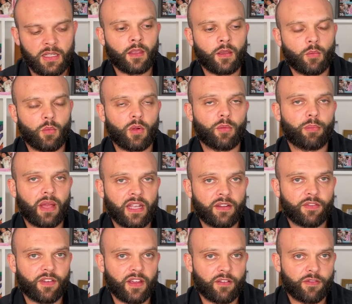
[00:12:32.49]
will
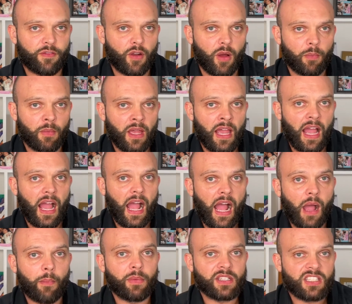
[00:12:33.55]
benefit from
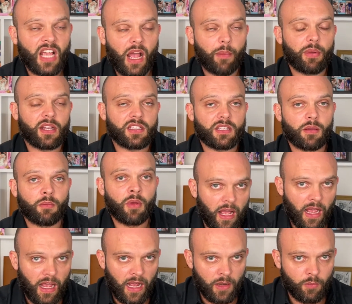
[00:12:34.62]
our metabolism,
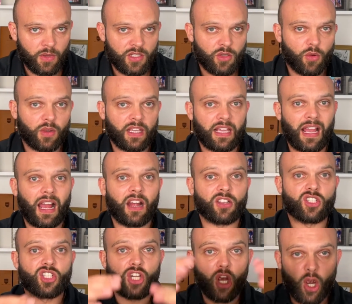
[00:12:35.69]
and we're talking our
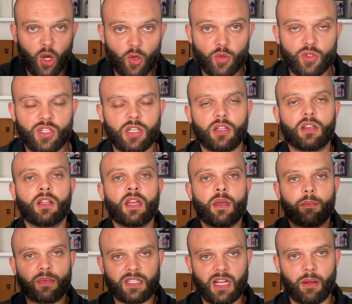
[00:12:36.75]
total
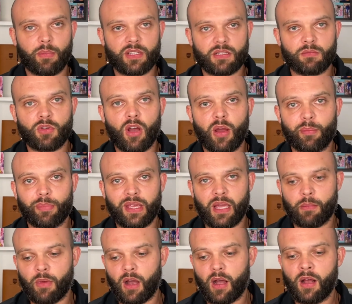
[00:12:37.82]
metabolism, not a
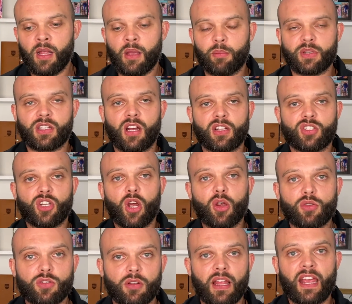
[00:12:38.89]
BMR, but our
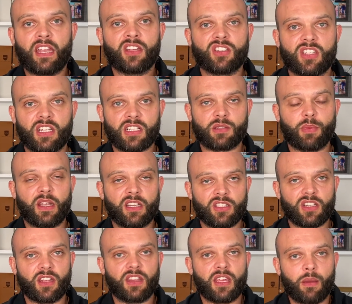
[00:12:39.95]
total energy
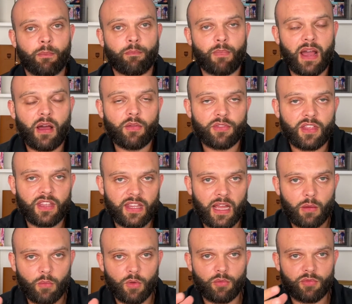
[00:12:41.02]
expenditure. The amount
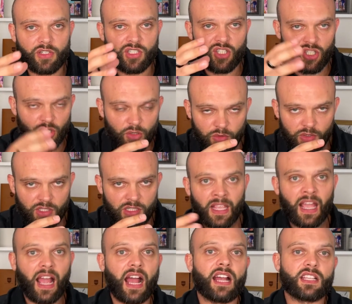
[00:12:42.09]
that will reduce
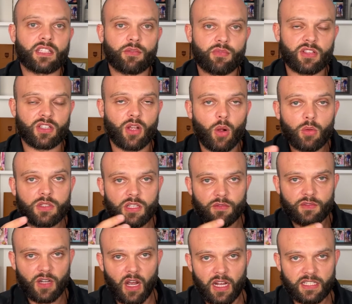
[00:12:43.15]
as a result
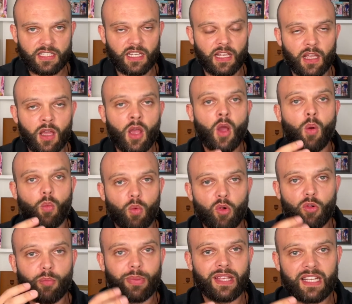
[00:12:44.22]
of dieting
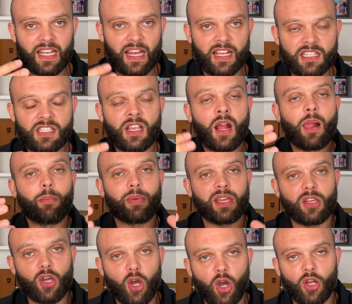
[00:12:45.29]
will be less
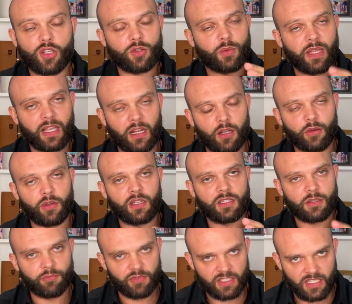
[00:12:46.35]
because we included
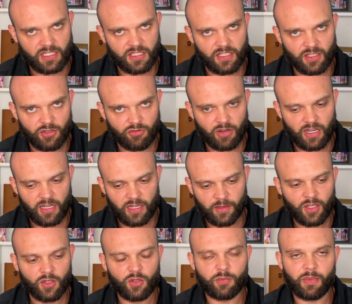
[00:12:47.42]
some resistance
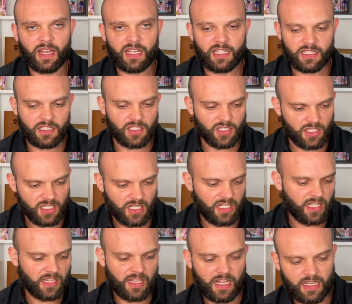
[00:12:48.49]
training. You may need to just
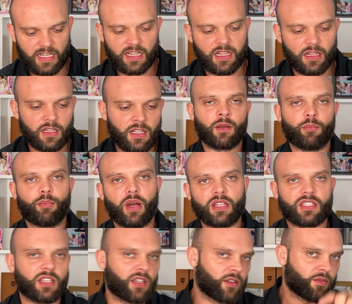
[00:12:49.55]
click that little
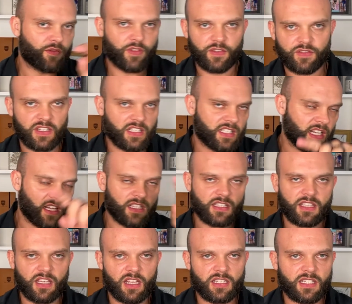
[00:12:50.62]
button 15
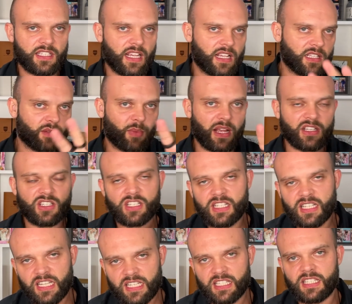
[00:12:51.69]
seconds, 30 seconds back.
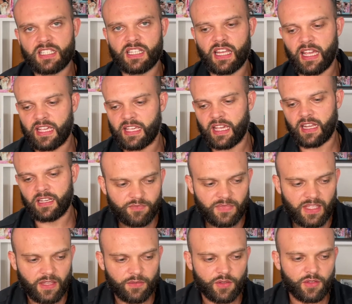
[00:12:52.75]
Just listen to that again
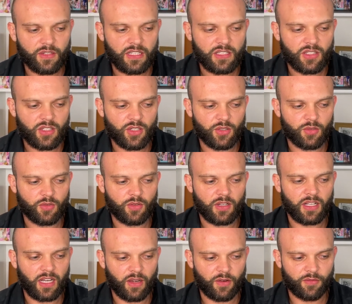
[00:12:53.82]
if you need to
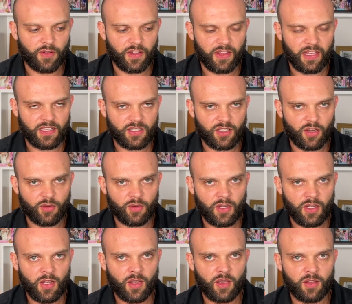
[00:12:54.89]
clarify that. So
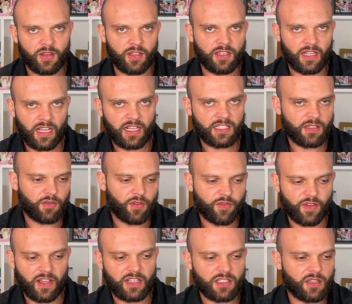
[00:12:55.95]
the negative
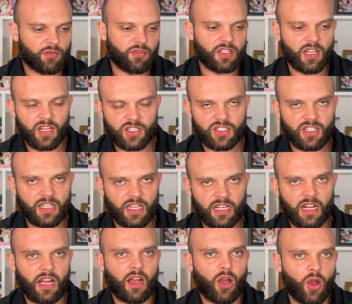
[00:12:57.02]
effects, the reduction
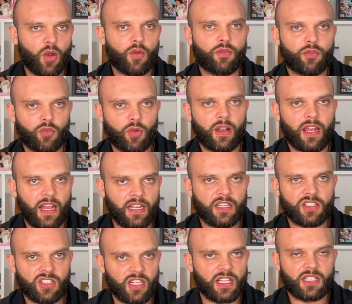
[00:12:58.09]
in our overall
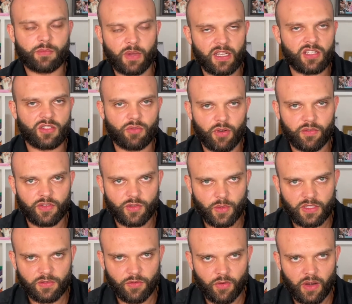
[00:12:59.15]
energy expenditure over
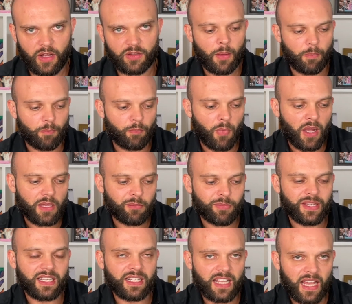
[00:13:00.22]
24 hours might
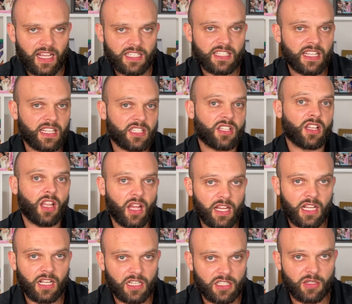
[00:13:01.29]
be less, is
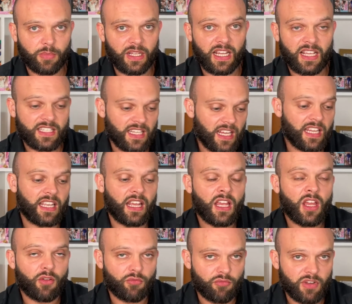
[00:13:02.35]
likely to be less. In
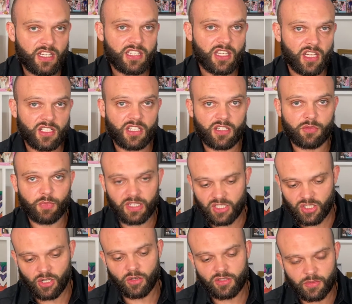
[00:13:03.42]
research has been
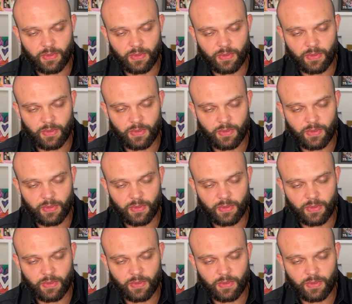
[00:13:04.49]
shown to be